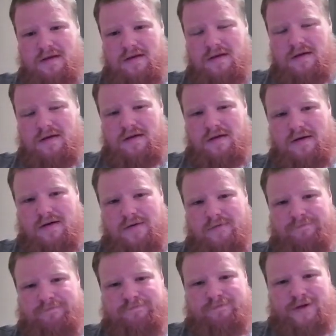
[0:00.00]

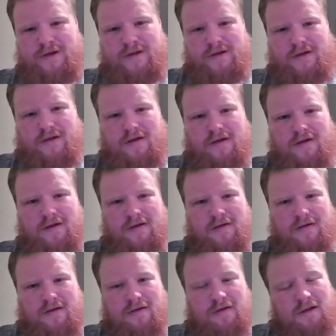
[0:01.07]
But
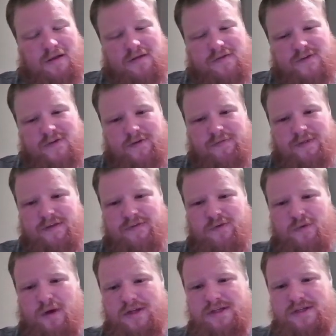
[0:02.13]
alright, so thanks for
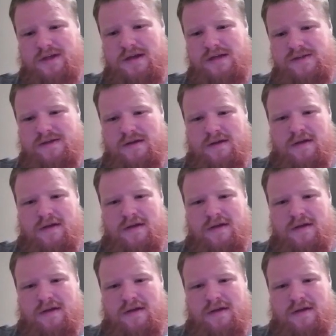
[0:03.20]
watching, guys.